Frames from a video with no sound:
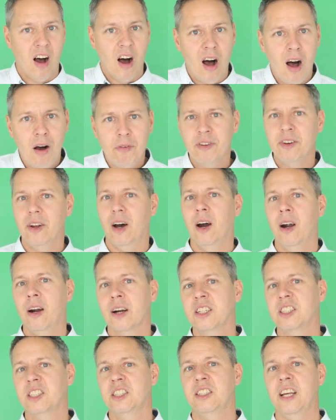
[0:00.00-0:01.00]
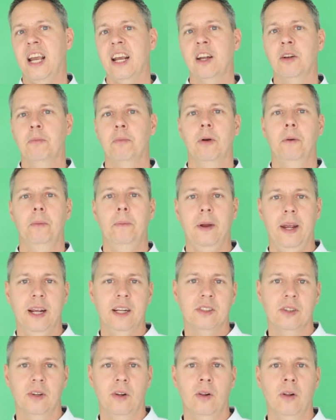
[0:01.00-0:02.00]
half an arc second per
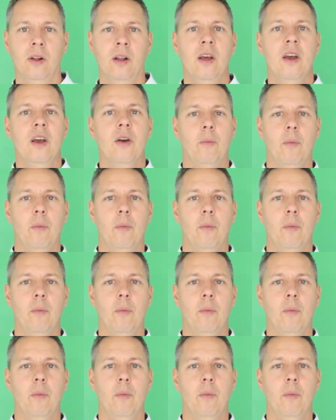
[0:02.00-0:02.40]
pixel